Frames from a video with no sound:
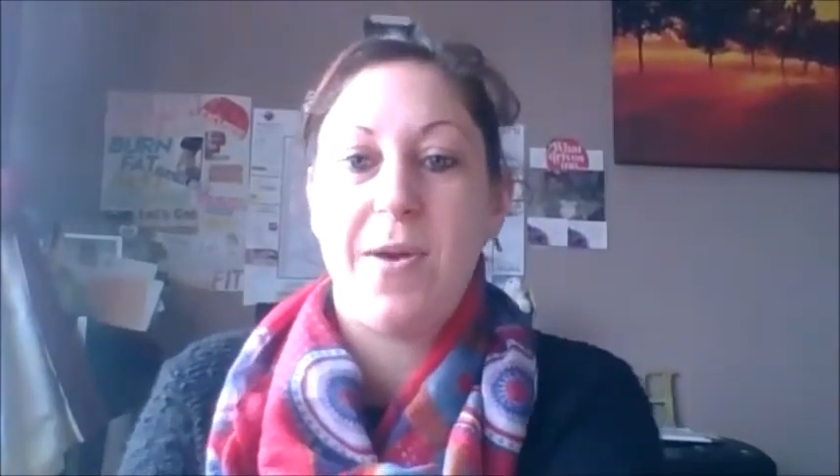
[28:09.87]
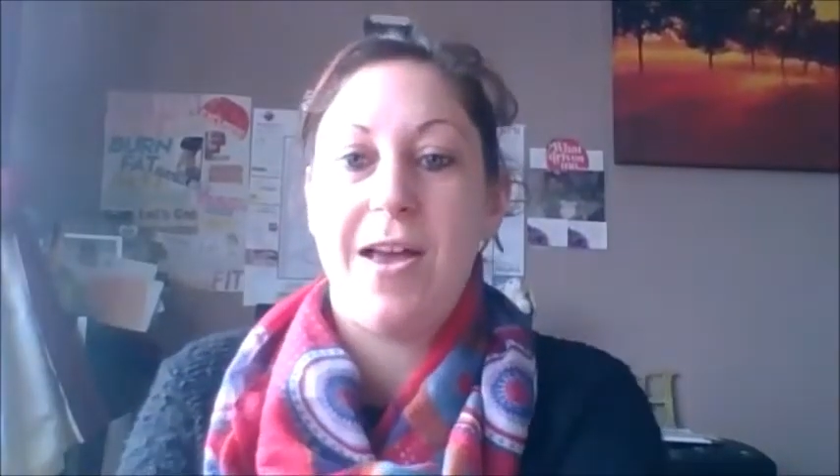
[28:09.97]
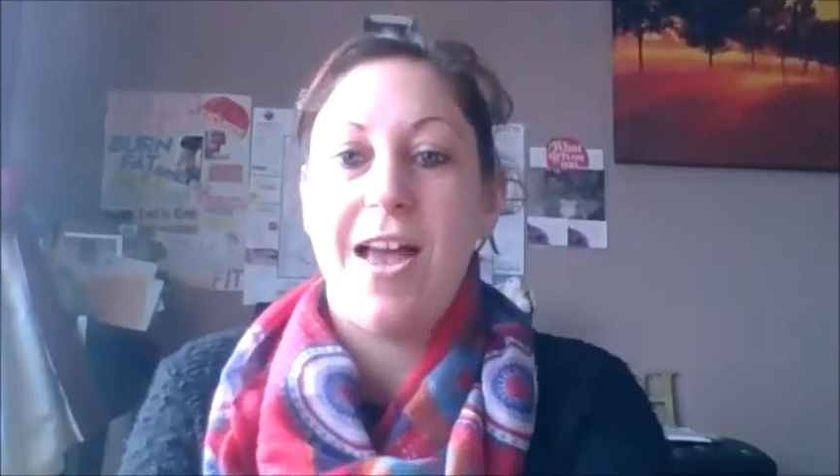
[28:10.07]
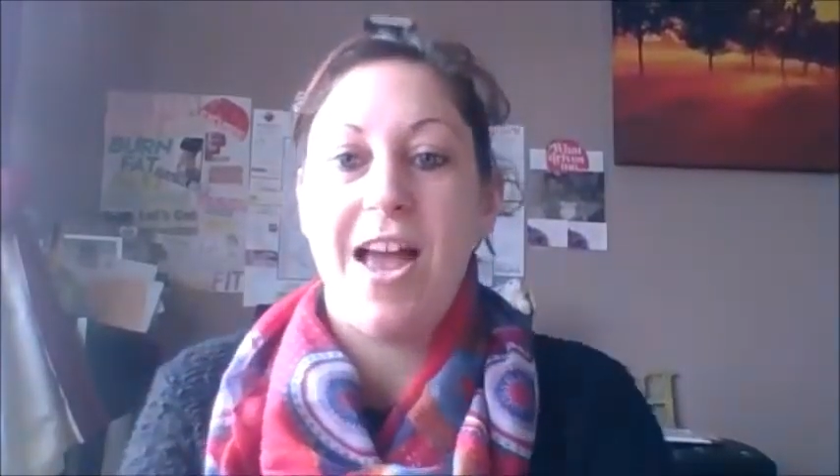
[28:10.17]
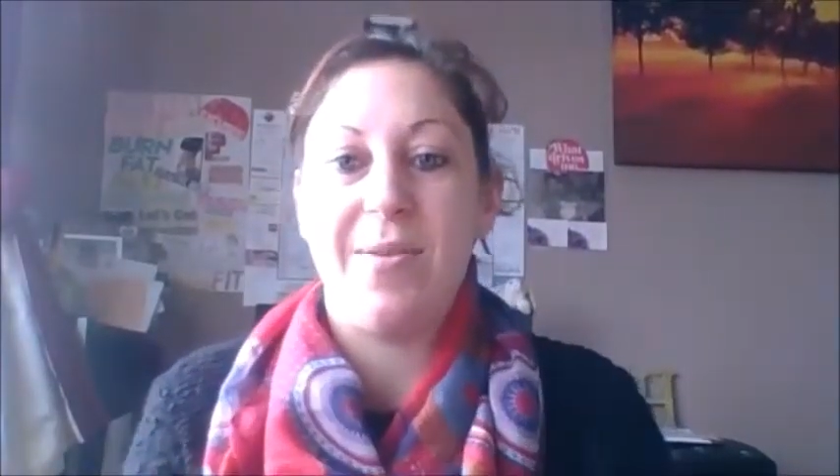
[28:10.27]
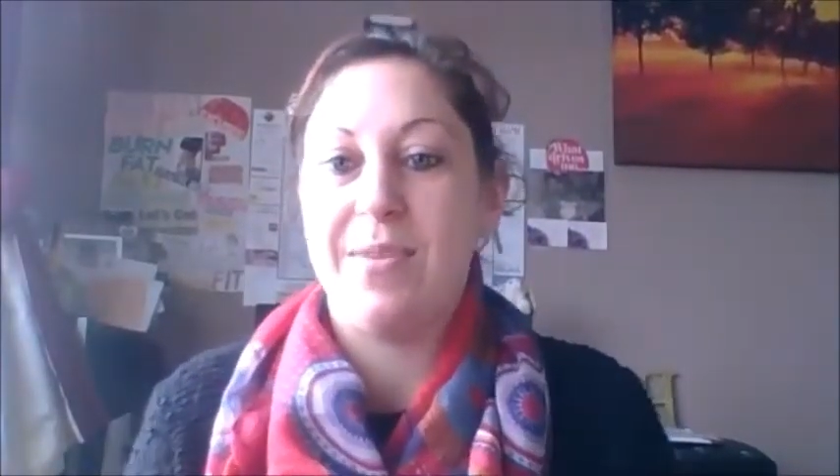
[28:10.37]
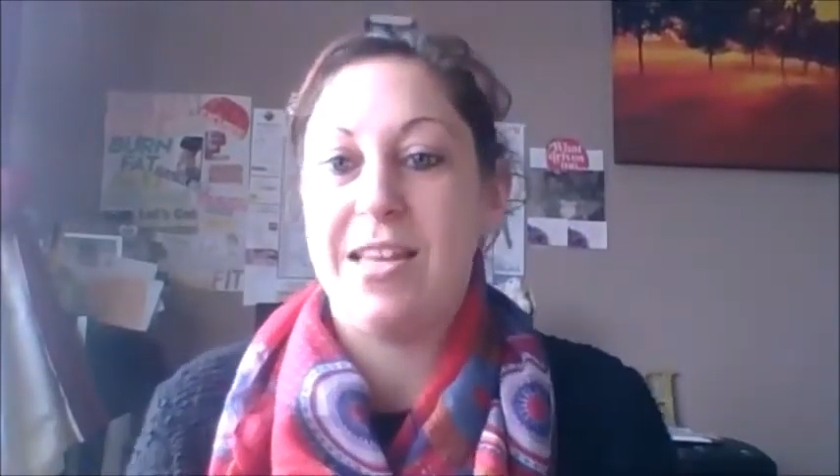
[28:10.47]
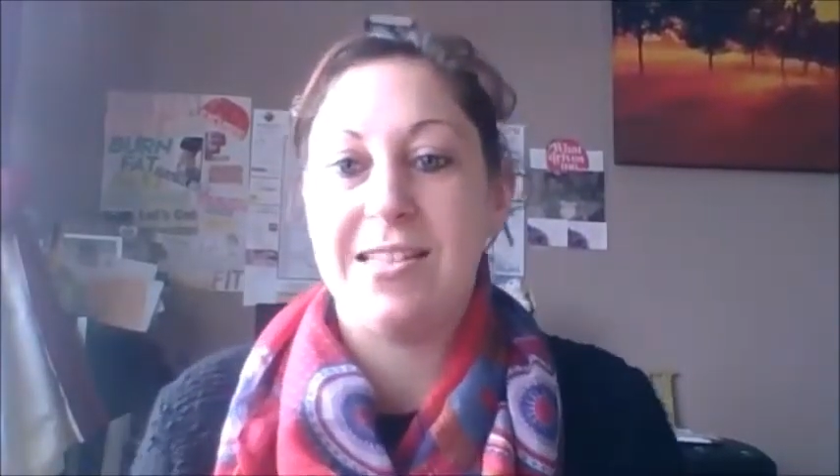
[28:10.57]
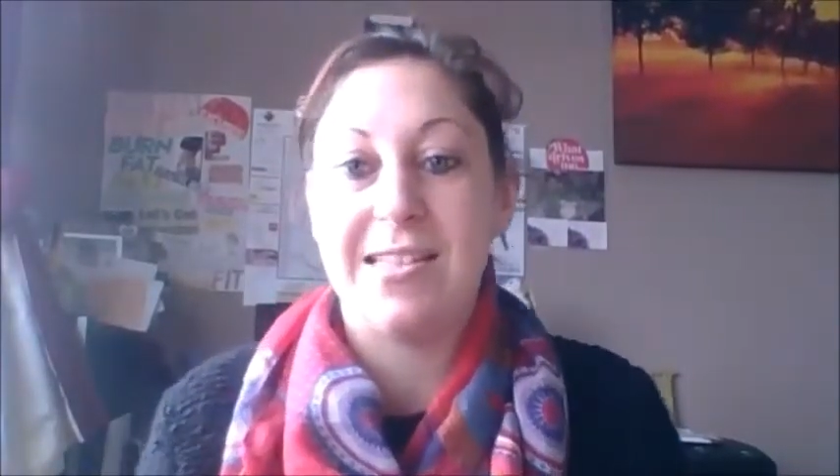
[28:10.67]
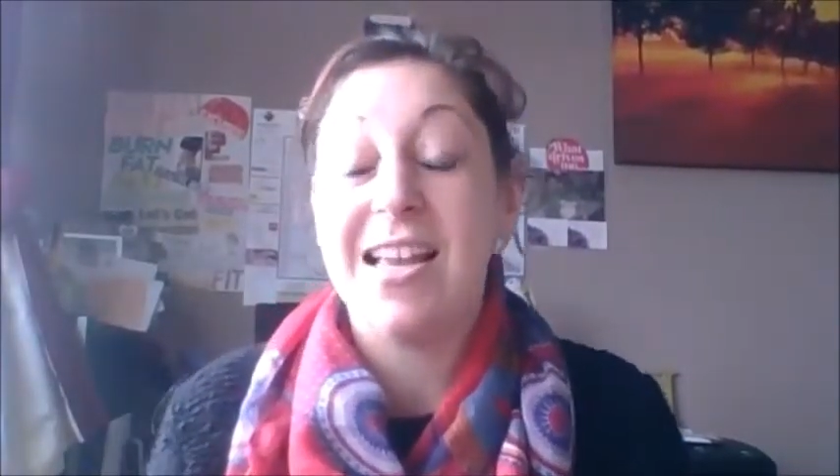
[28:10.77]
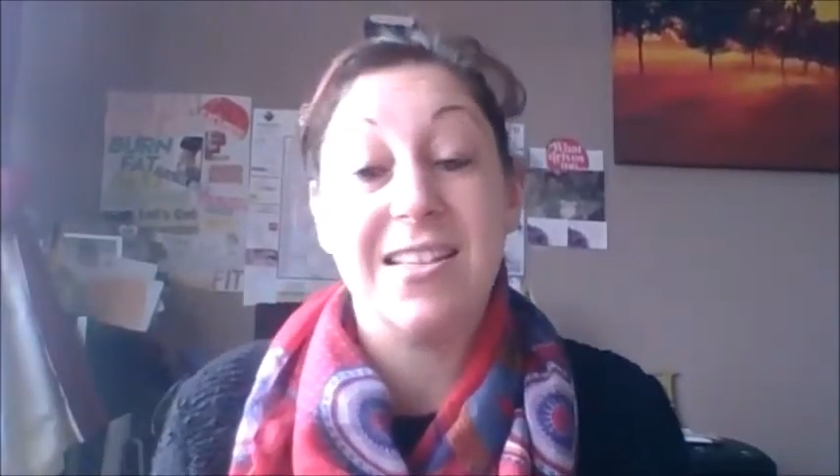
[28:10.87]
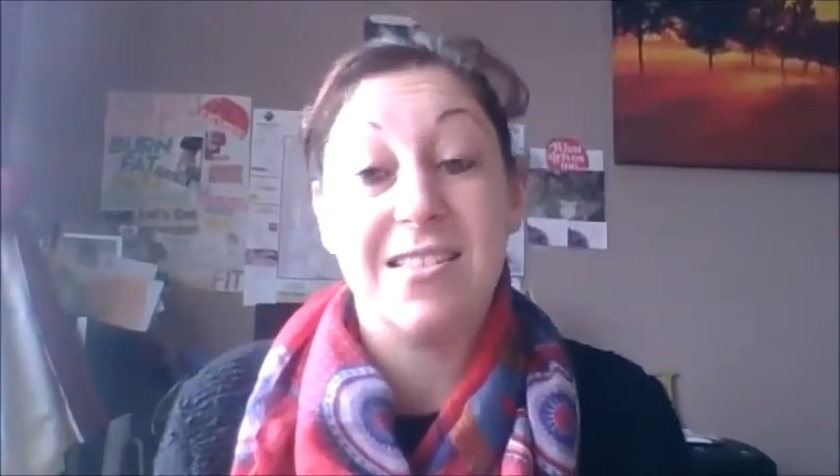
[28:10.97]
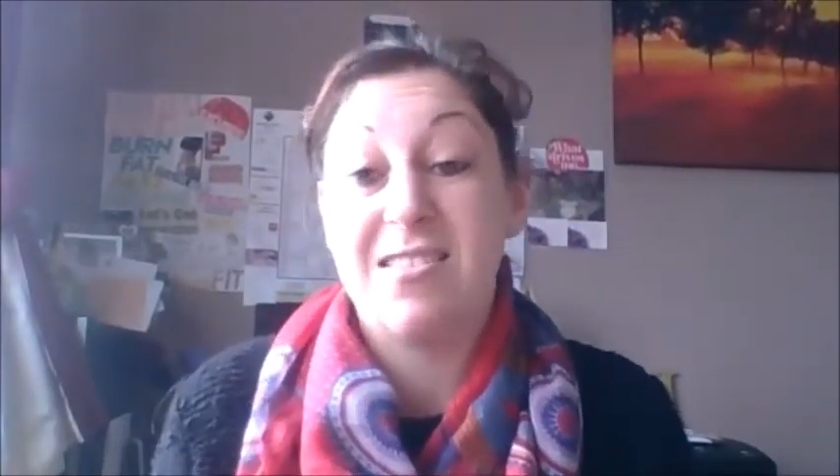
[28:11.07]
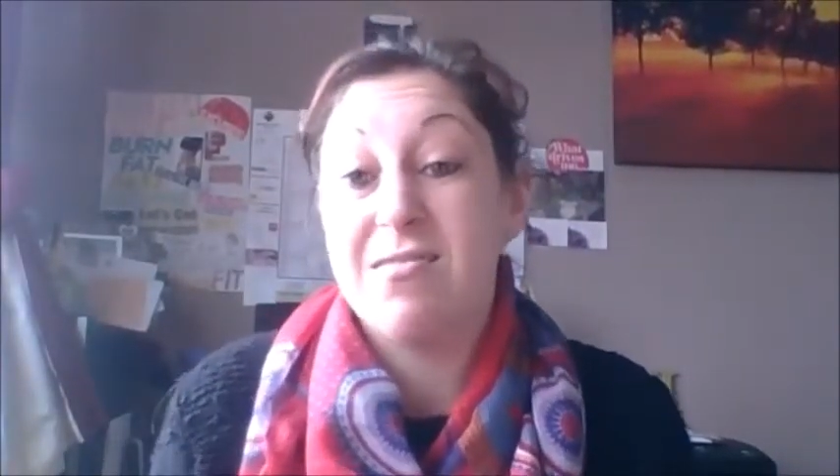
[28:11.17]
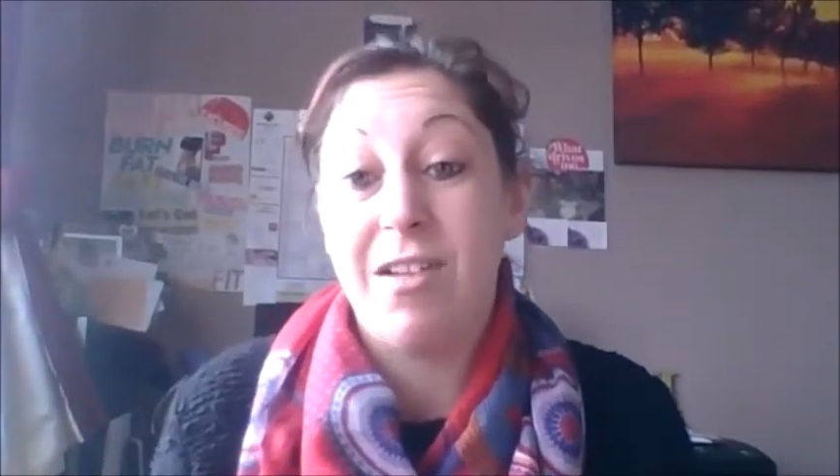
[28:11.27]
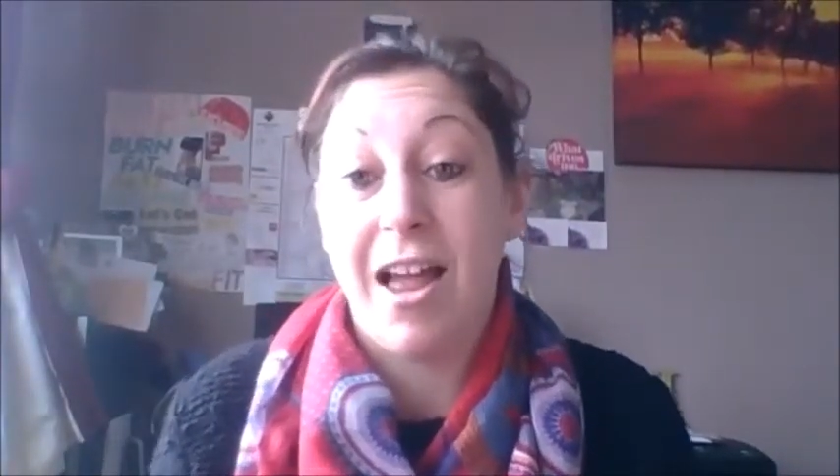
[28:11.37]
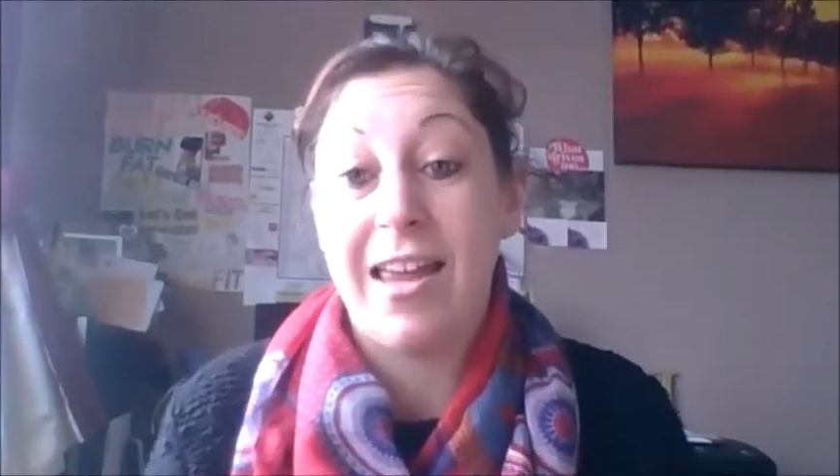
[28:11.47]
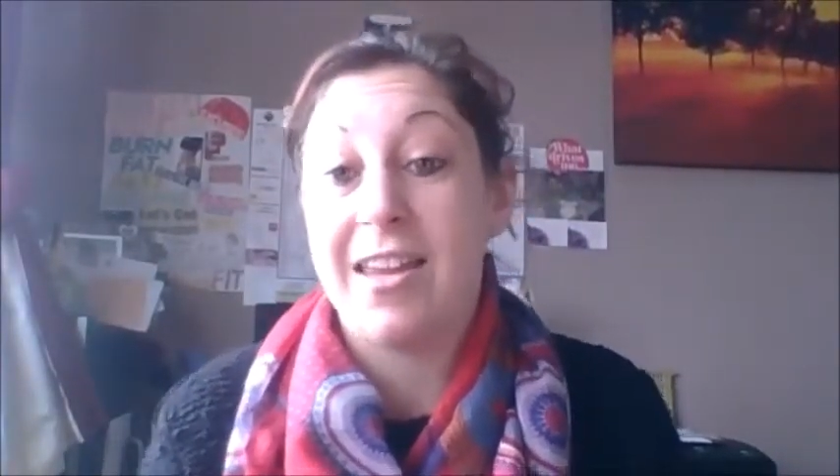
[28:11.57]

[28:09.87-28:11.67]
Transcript: but it's like,